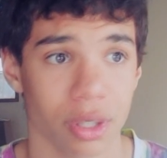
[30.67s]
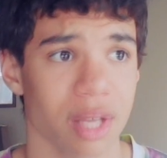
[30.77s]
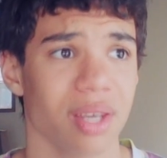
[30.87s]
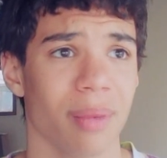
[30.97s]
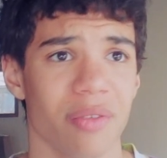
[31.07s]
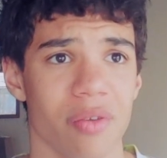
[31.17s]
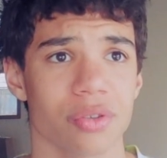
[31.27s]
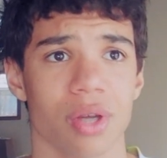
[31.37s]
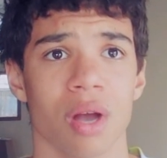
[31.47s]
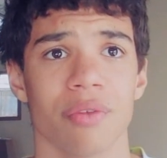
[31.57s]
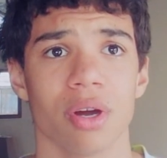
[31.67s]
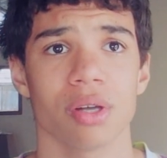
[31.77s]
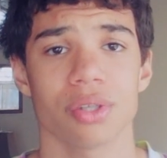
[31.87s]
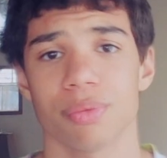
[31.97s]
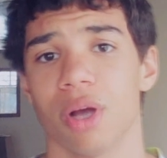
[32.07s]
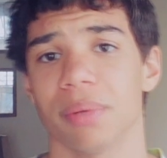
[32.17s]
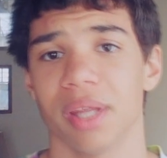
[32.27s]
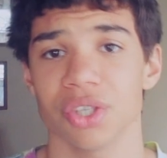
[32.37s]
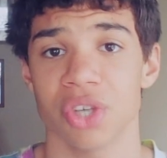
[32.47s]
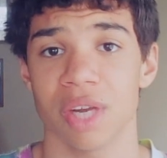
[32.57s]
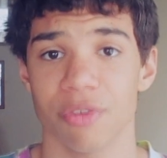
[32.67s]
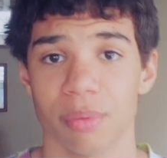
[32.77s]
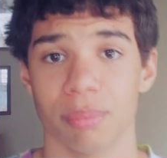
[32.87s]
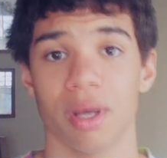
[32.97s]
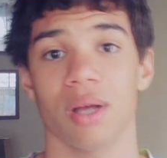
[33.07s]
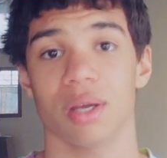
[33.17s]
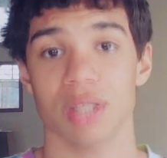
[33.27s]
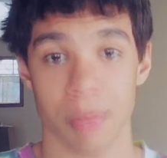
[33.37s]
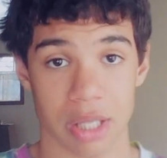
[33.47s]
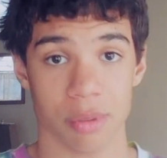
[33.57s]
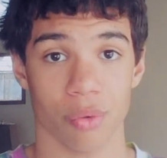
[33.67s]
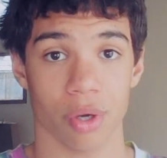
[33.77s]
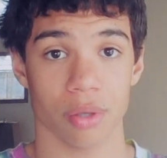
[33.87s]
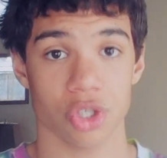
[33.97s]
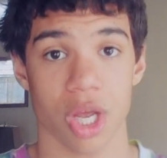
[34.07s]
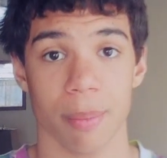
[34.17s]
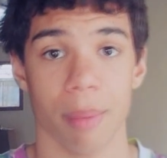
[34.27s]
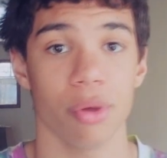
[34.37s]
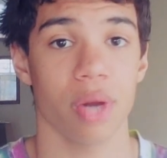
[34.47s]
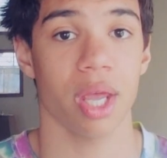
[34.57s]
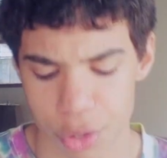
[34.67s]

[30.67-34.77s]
And I think my favorite song of hers is probably like Jenny from the Block because it makes me want to shake my booty.